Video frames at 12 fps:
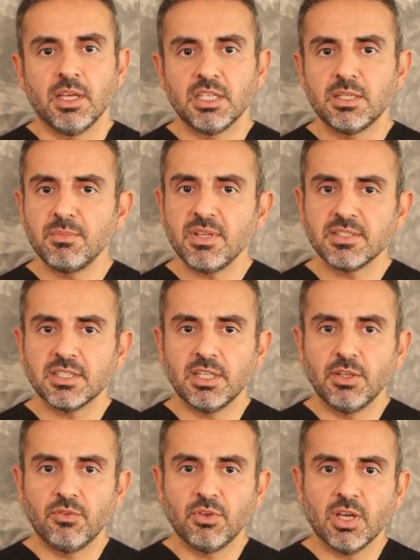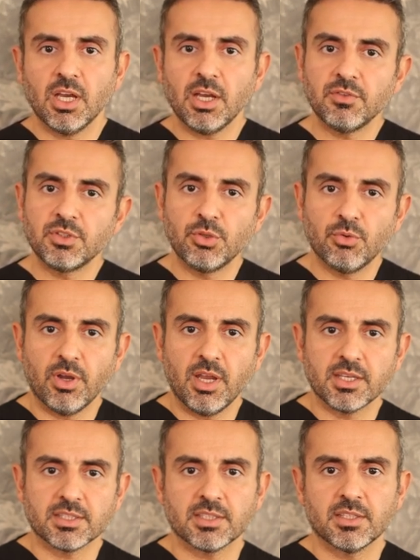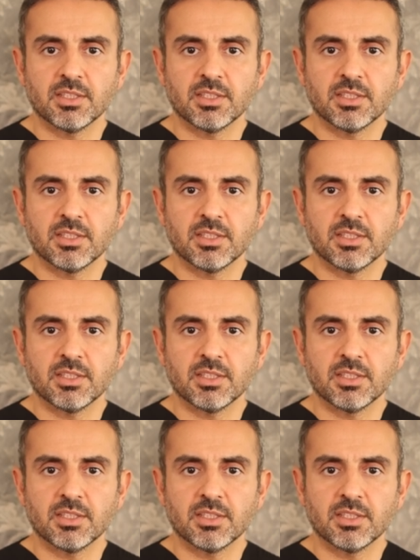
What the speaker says: It means that if you have TOS,